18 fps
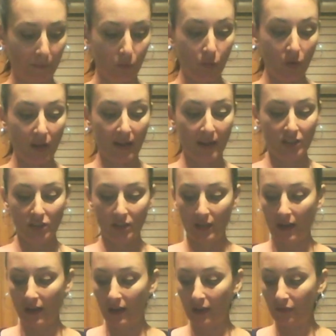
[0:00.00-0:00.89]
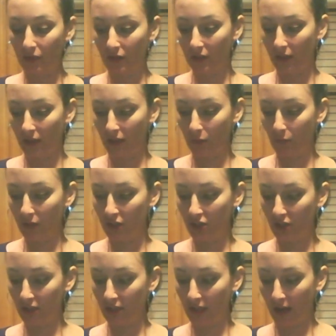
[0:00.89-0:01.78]
Well, actually not everything. We
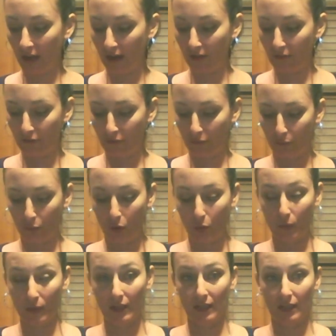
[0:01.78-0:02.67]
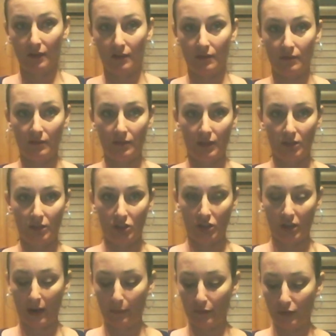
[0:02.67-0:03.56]
just have what we need is
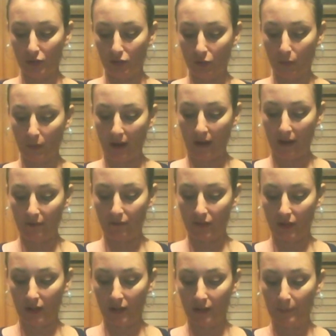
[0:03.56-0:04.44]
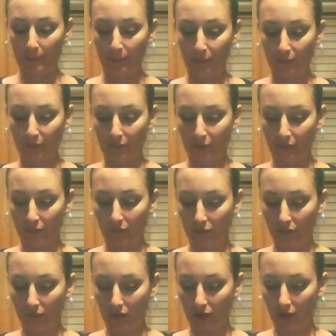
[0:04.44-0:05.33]
chopped. So we have the
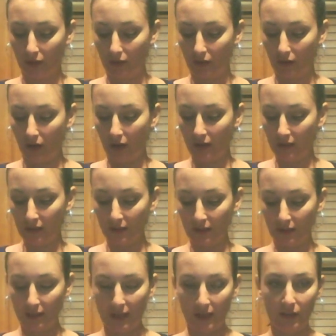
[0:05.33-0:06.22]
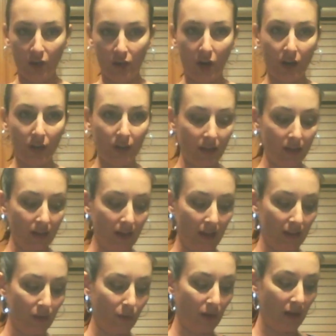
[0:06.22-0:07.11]
onions and the garlic,
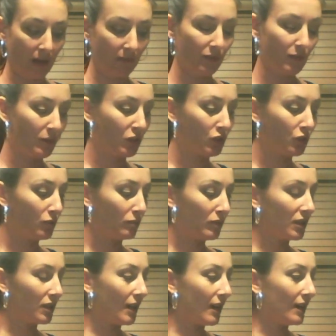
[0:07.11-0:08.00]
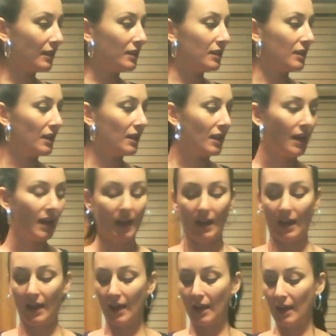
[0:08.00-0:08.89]
and then we have the mushrooms sliced.
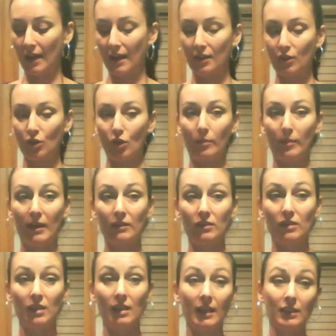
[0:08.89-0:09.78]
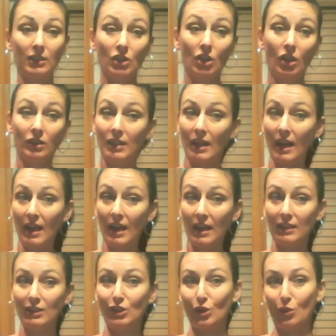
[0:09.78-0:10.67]
And they're about to get
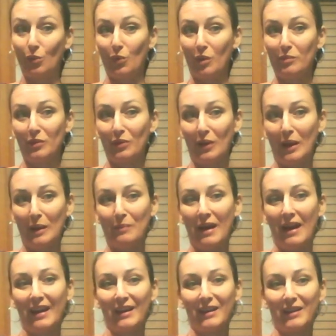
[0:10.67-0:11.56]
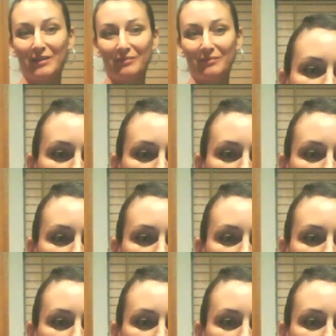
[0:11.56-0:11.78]
sauteed, so we'll be right back.